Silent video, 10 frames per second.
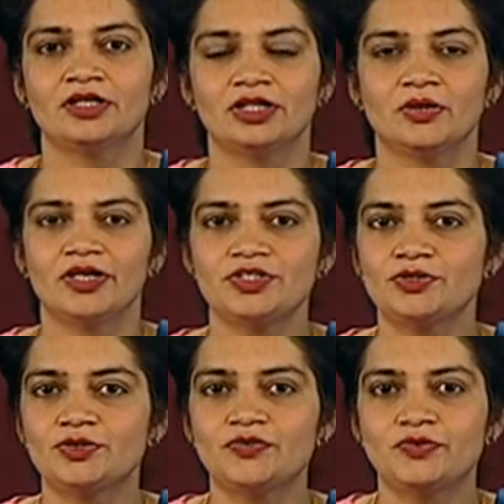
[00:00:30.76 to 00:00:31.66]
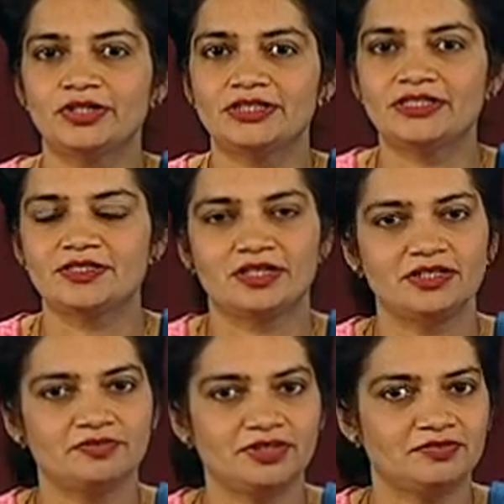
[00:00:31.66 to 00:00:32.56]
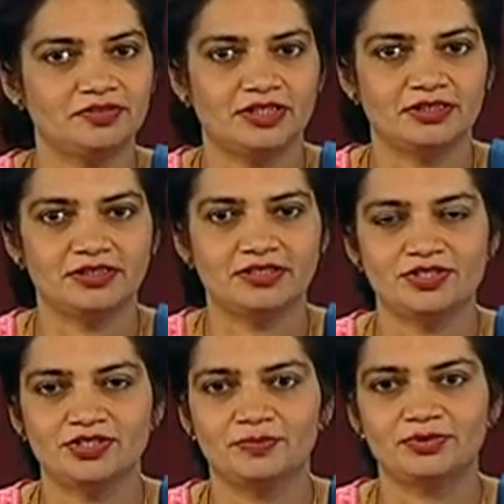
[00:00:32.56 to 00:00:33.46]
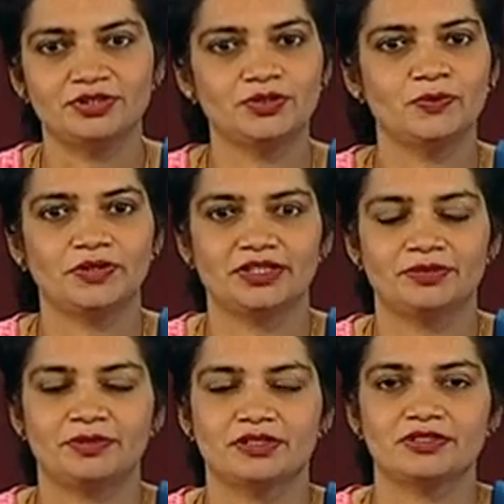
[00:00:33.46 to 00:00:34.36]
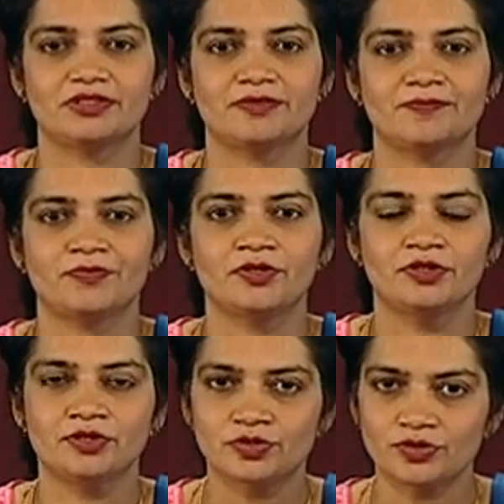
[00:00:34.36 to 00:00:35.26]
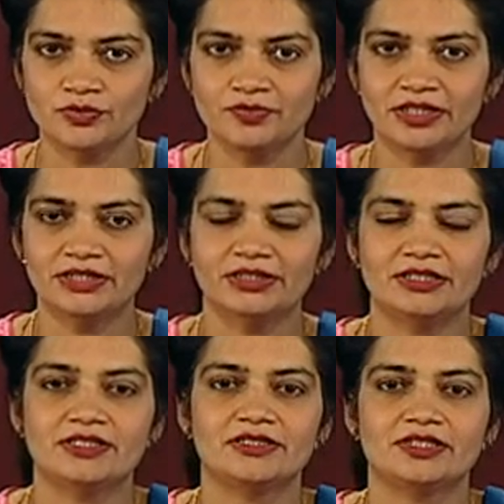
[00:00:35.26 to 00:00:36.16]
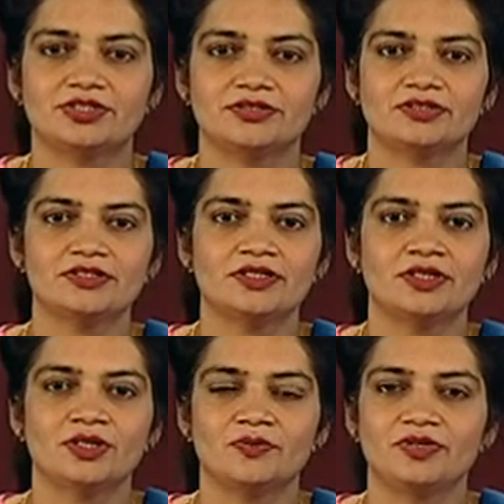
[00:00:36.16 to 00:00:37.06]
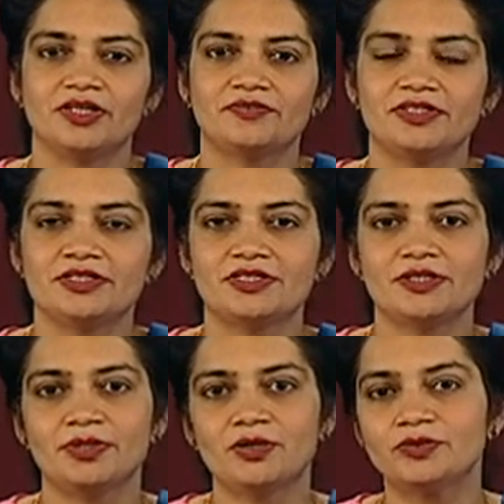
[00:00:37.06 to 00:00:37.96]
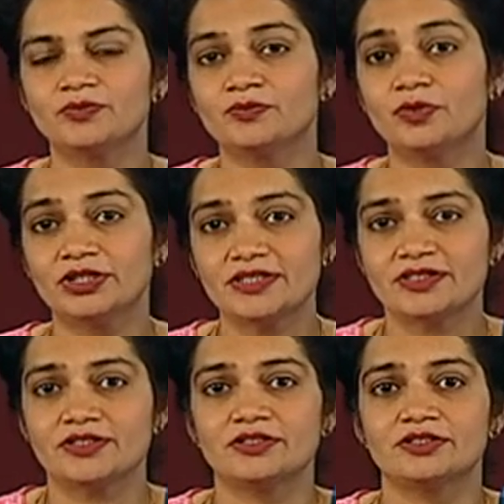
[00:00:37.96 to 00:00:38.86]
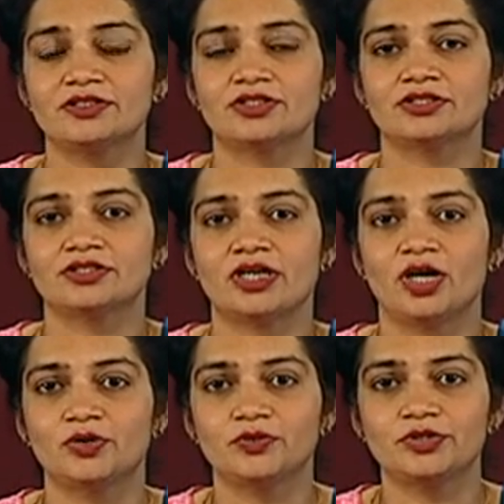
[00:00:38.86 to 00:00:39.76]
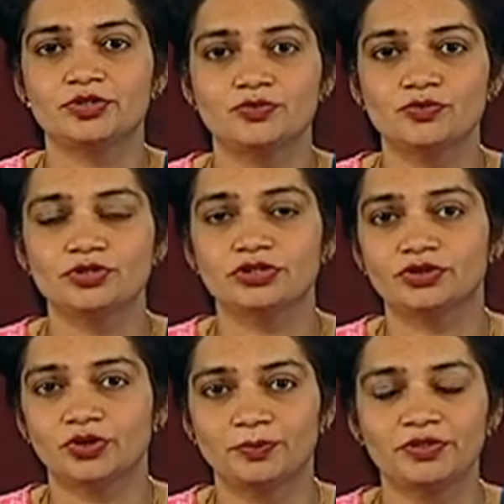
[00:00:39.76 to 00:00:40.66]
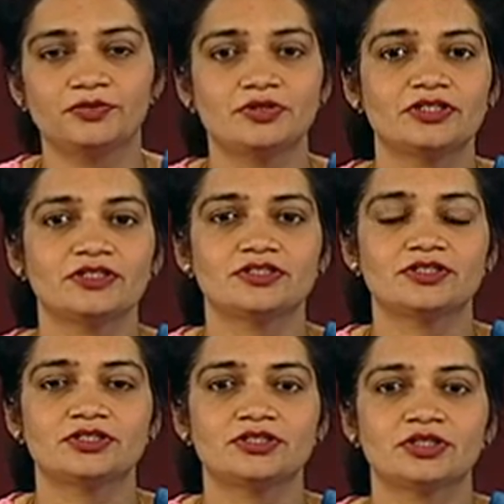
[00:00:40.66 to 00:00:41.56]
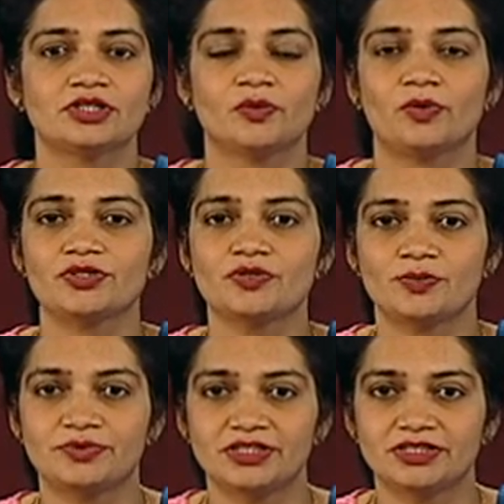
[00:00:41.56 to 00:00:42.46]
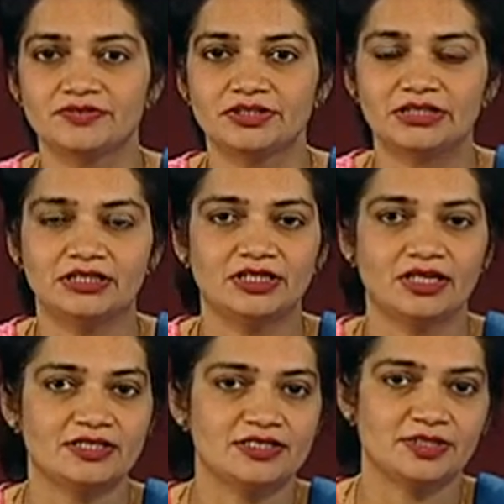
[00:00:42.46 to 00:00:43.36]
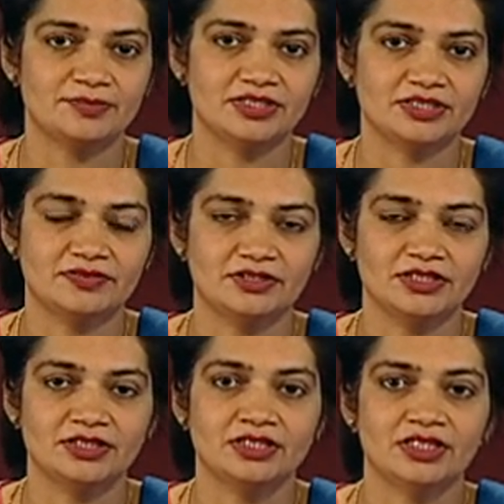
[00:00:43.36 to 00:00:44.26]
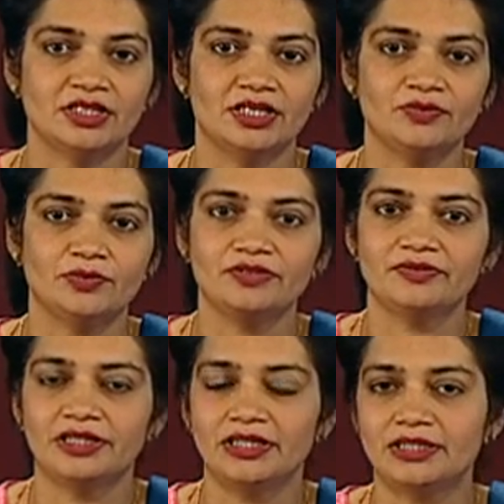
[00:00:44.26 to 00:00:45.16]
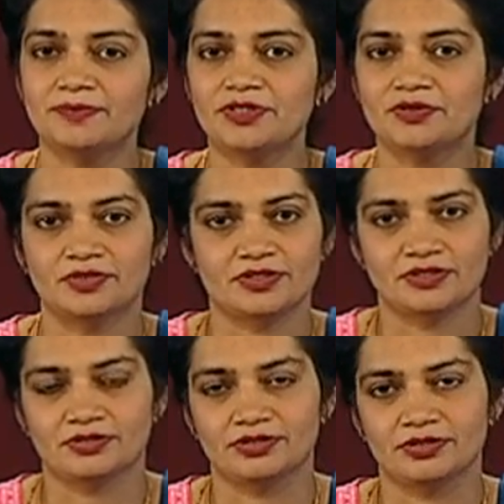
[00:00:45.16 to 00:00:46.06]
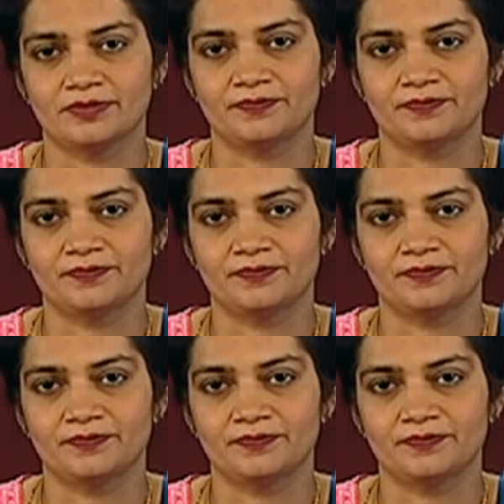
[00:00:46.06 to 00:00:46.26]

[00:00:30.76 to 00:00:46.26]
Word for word: Now as you know for understanding we have divided this chapter into 8 parts. So far in this lectures we have discussed about what is research, how do we choose a topic for research, what is objectivity and subjectivity and whatever aims of research.